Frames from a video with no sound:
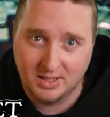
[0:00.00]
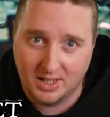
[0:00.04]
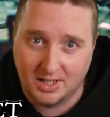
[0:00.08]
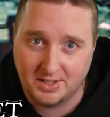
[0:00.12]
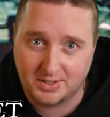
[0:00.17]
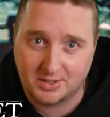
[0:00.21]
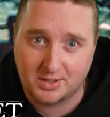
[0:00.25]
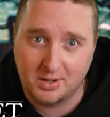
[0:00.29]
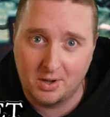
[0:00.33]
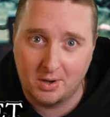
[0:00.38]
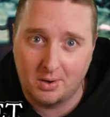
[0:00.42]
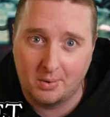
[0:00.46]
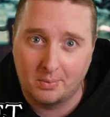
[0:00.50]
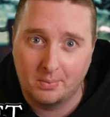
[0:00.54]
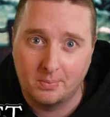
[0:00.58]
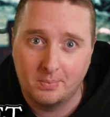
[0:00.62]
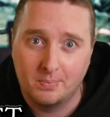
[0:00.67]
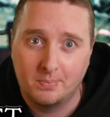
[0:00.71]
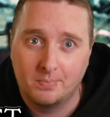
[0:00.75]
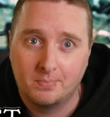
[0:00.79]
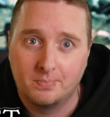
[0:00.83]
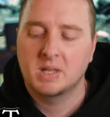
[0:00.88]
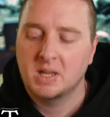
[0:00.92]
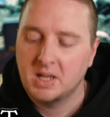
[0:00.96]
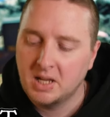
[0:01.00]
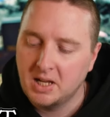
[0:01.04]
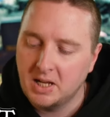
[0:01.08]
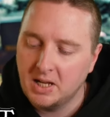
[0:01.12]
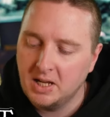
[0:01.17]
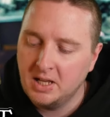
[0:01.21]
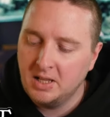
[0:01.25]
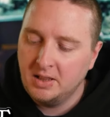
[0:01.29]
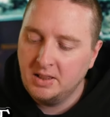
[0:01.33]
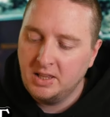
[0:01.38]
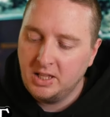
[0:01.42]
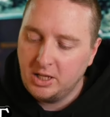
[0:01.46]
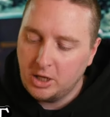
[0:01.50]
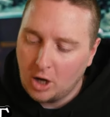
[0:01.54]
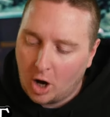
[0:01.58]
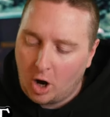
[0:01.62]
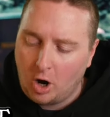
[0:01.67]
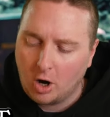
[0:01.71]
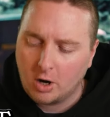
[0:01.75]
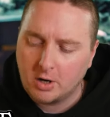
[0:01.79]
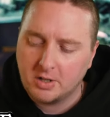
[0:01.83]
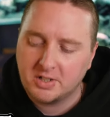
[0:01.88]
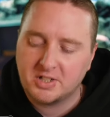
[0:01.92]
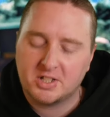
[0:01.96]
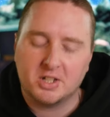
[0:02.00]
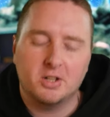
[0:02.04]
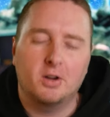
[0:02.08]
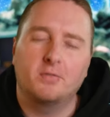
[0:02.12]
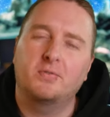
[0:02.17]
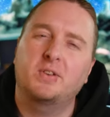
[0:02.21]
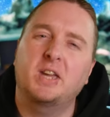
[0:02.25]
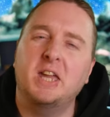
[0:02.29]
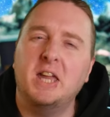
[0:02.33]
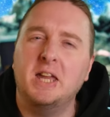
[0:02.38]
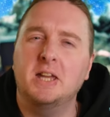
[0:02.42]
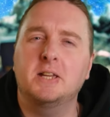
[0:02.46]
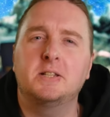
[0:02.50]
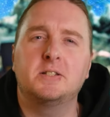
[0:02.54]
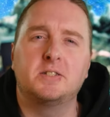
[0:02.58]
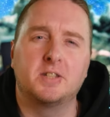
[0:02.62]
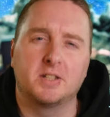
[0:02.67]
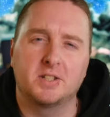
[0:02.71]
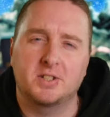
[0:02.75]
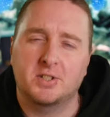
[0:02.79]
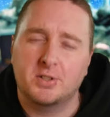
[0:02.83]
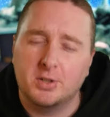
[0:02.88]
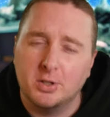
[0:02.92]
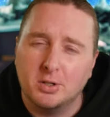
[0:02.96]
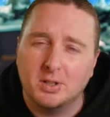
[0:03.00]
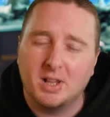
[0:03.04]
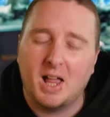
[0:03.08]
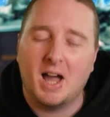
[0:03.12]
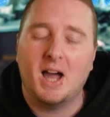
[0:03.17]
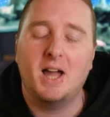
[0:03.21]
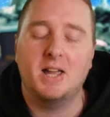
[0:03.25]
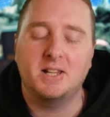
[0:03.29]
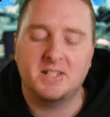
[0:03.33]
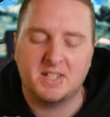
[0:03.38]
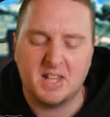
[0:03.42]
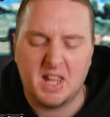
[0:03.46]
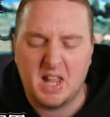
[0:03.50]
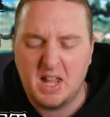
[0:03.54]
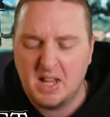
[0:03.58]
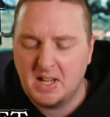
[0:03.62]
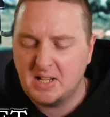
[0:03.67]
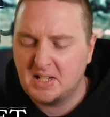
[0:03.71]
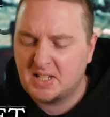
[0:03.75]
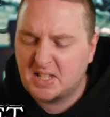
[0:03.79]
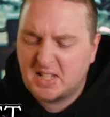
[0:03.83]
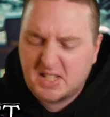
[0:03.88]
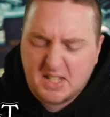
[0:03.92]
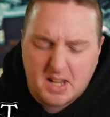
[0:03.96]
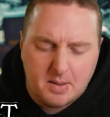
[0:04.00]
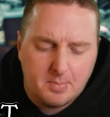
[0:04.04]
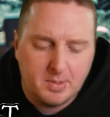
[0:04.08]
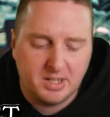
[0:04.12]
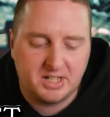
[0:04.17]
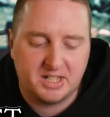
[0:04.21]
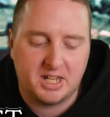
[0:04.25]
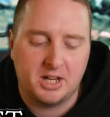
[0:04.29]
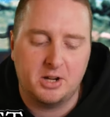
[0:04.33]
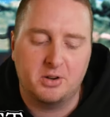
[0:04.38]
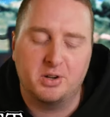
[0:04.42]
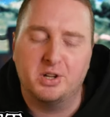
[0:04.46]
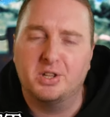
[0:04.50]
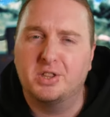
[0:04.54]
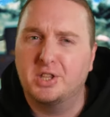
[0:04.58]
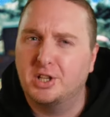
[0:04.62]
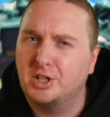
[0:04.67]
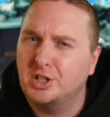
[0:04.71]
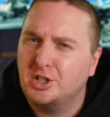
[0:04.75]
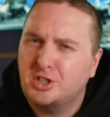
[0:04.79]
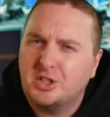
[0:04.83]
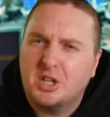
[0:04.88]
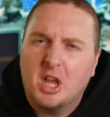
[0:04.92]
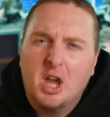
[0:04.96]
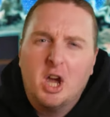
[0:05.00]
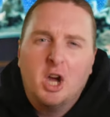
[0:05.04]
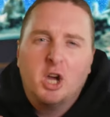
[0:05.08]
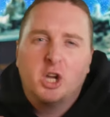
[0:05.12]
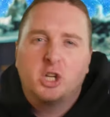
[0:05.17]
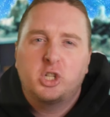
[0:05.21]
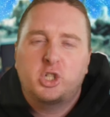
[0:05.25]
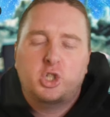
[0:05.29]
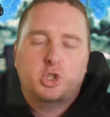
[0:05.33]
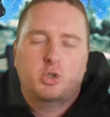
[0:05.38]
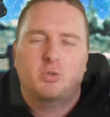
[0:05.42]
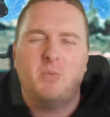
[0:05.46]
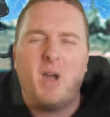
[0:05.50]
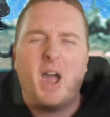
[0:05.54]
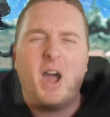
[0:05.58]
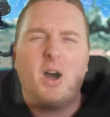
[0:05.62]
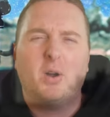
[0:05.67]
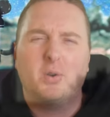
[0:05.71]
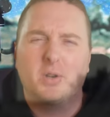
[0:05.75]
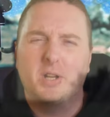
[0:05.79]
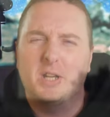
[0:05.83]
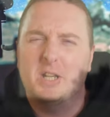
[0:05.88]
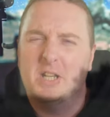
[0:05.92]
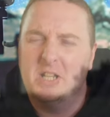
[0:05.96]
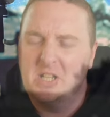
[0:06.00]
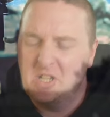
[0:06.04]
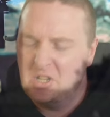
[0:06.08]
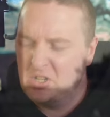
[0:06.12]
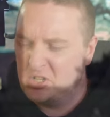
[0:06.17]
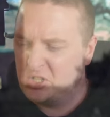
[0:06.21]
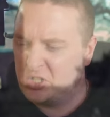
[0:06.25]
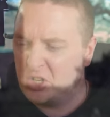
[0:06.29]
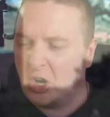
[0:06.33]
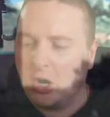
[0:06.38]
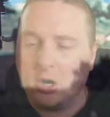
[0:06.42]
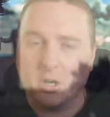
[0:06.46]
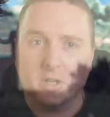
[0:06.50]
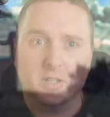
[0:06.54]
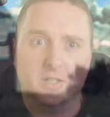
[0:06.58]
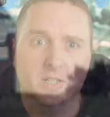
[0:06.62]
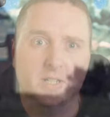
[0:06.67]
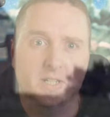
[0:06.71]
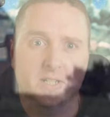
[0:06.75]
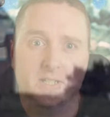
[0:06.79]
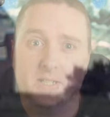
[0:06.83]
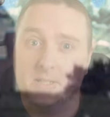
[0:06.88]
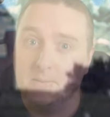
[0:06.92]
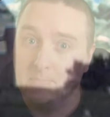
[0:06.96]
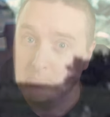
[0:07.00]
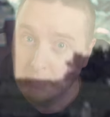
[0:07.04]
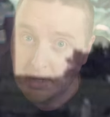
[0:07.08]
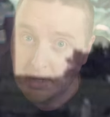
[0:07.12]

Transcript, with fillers: Let's go. In the heart of Kansas, there lies a cemetery that is shrouded in darkness and